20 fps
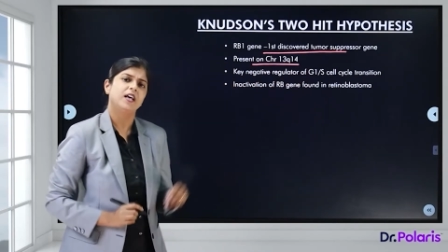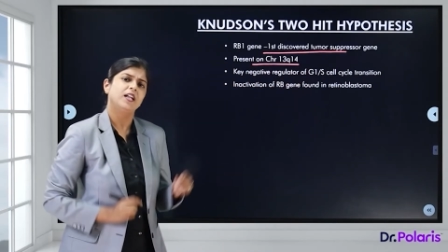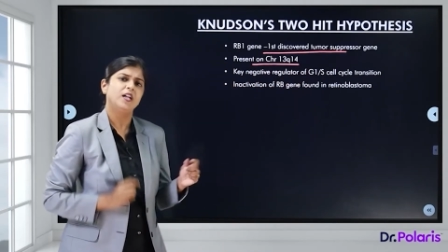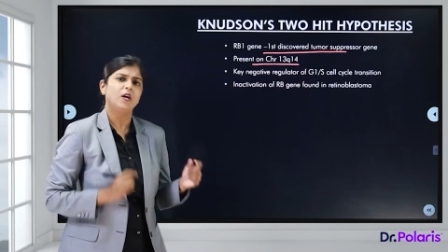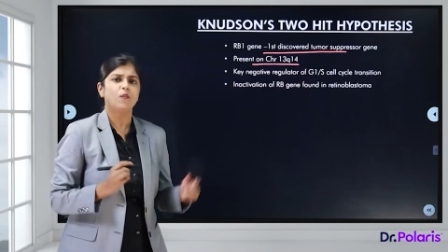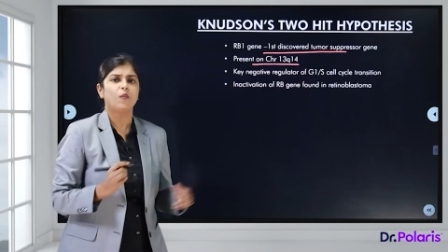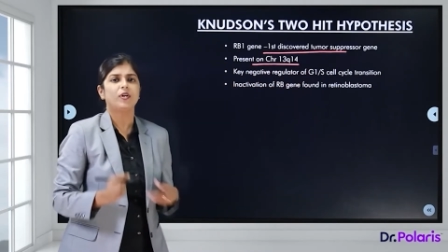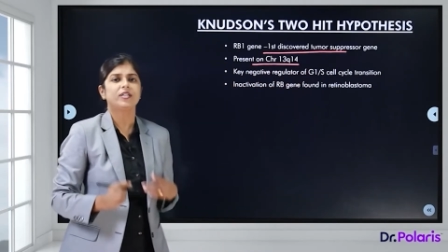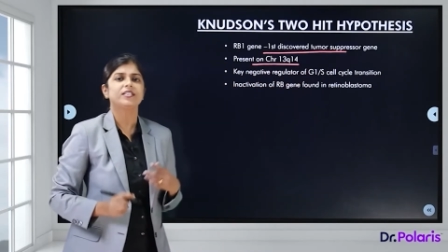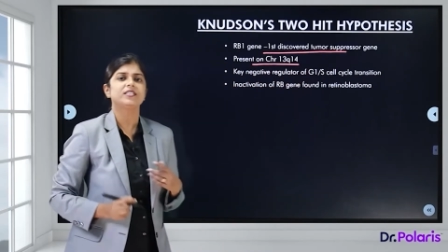Now,
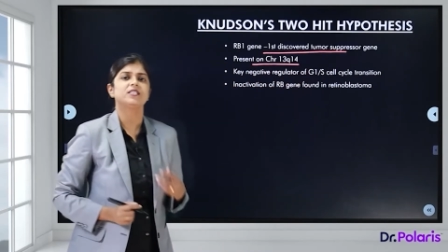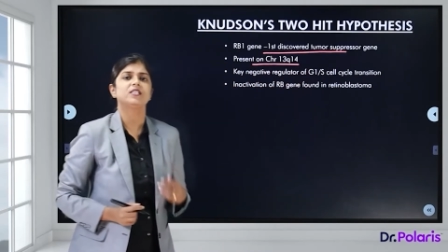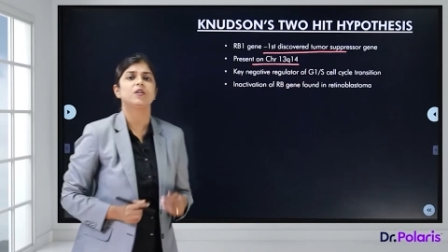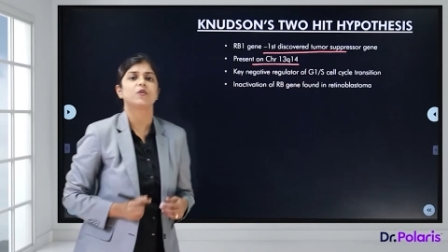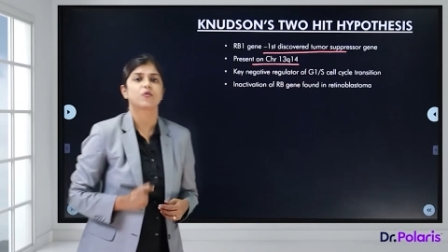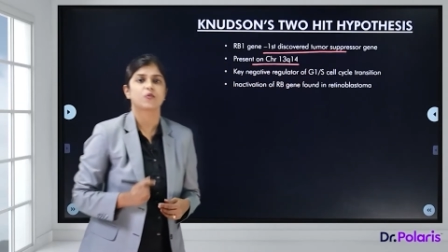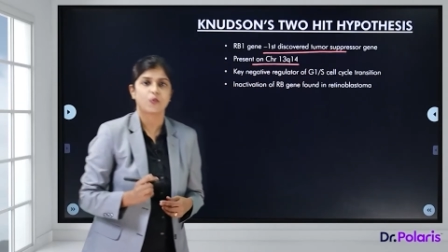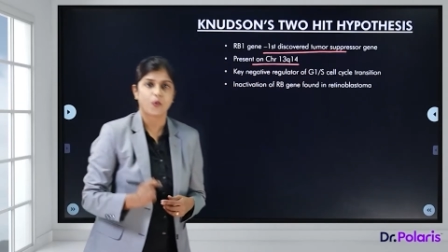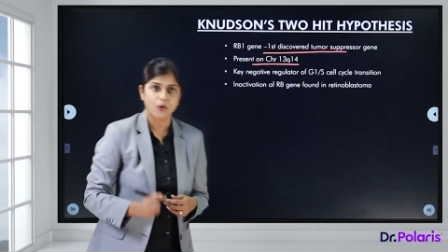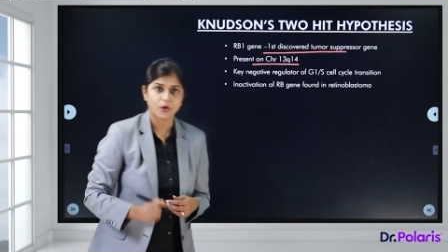what is the
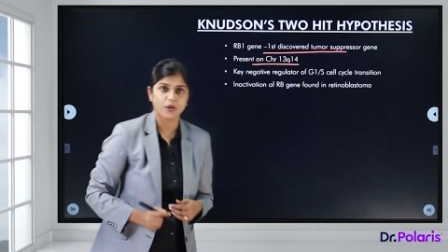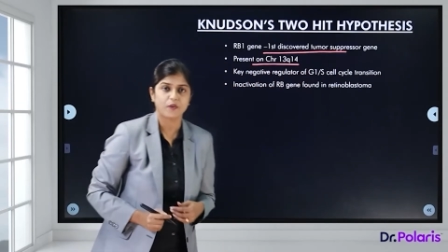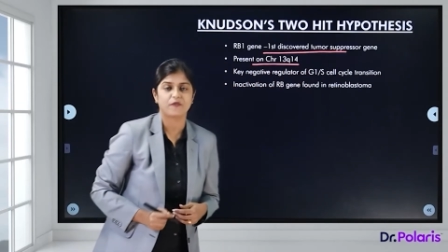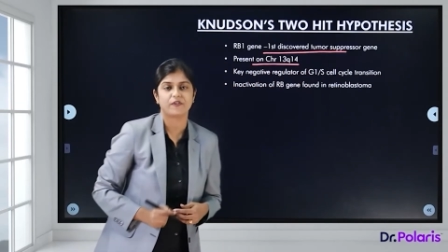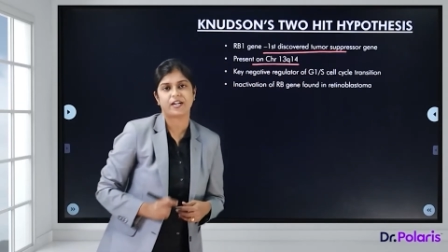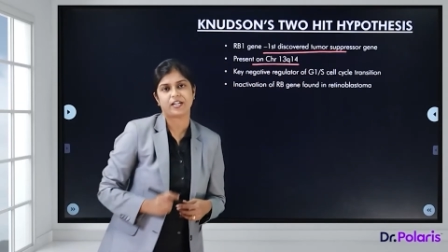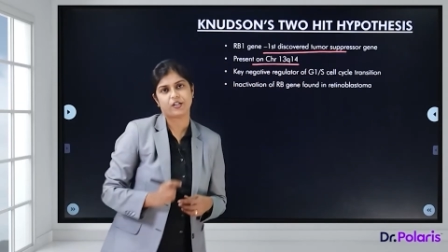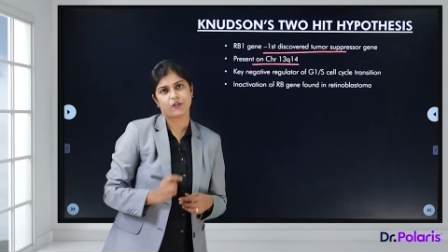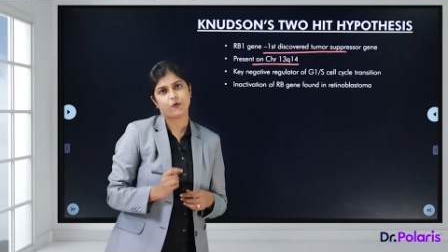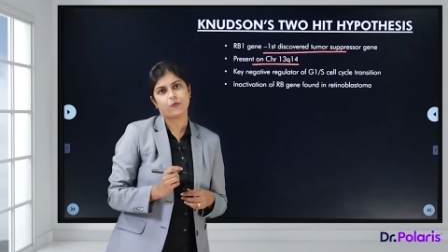role of
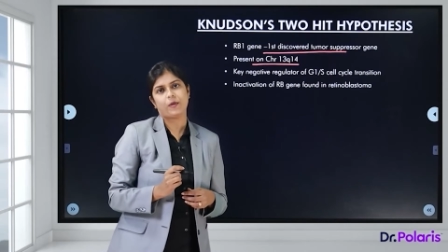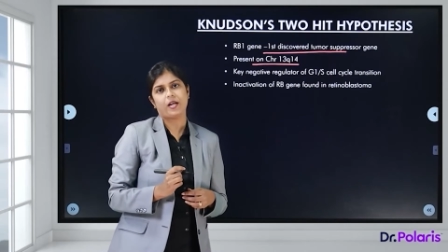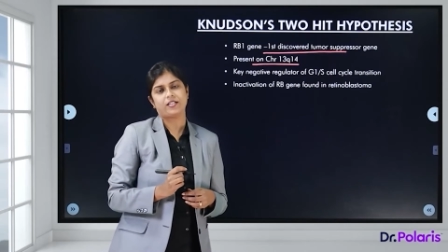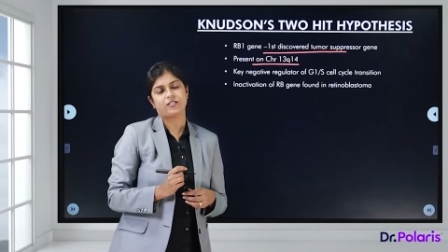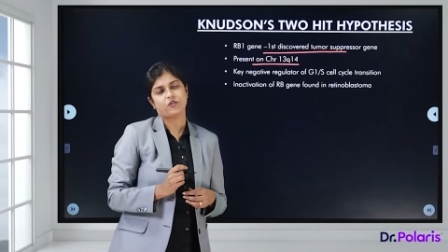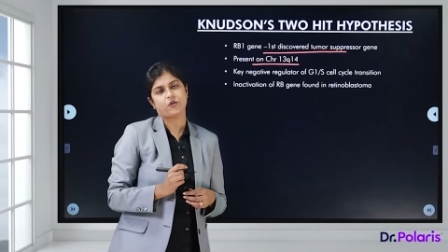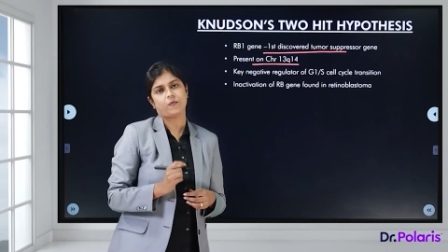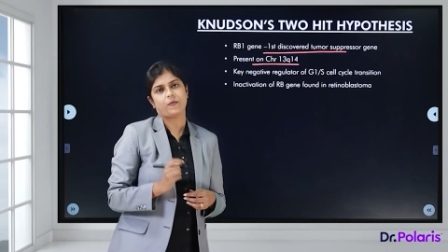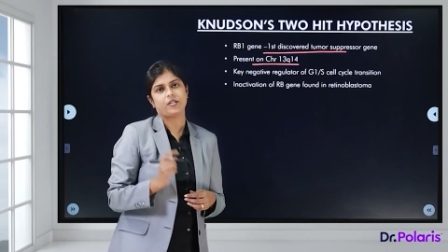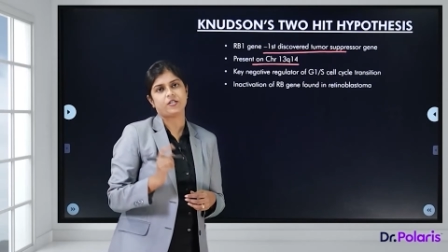
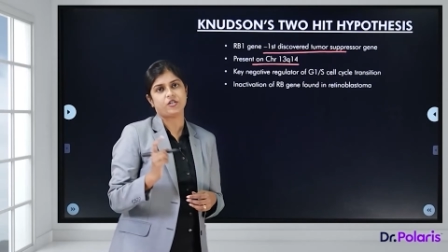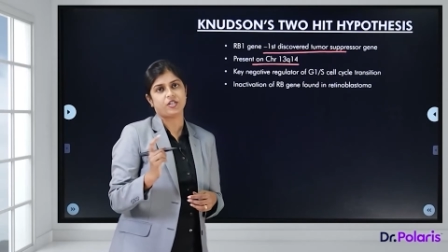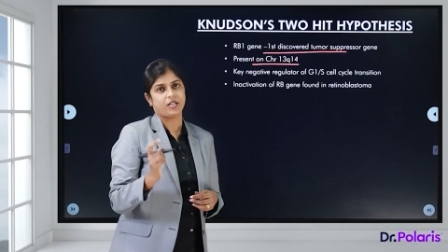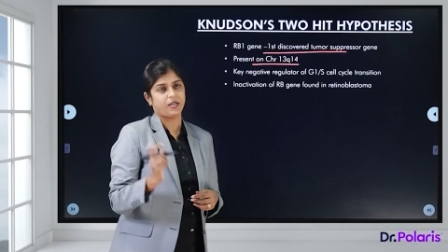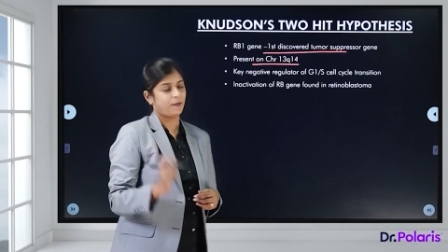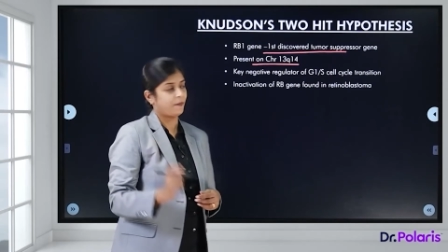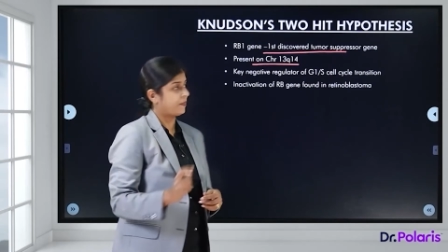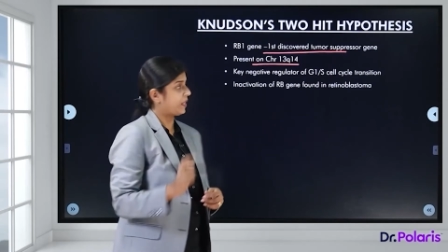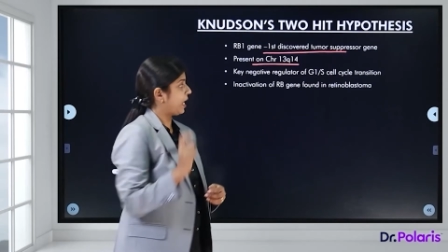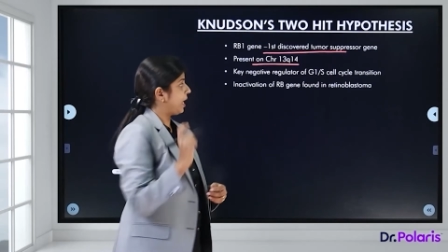retinoblastoma gene?
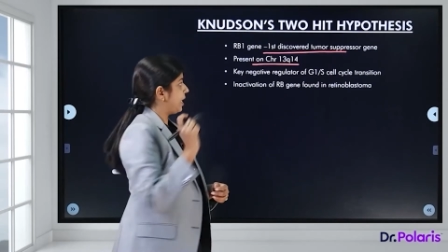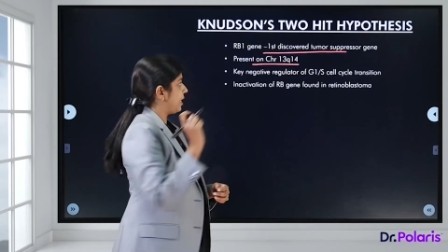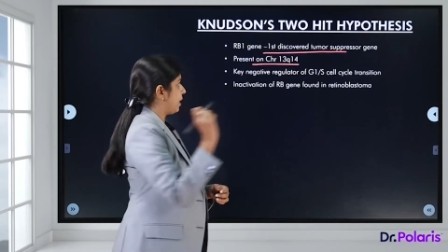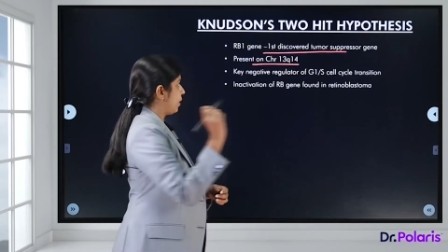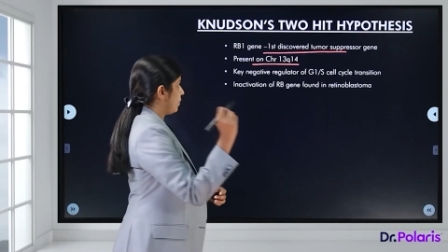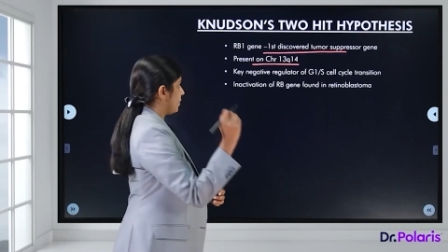Now,